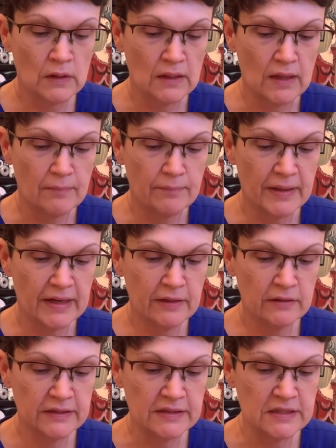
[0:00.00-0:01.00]
And I'm
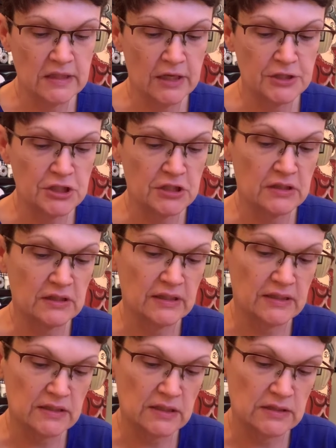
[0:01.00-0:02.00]
barely touching
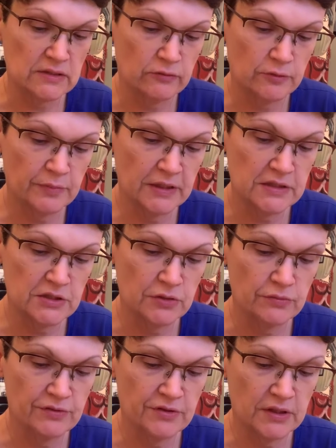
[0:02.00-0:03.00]
this because it would be
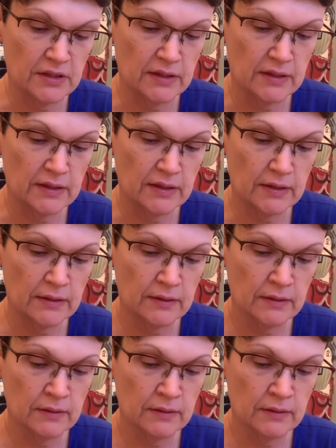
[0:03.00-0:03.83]
too thick.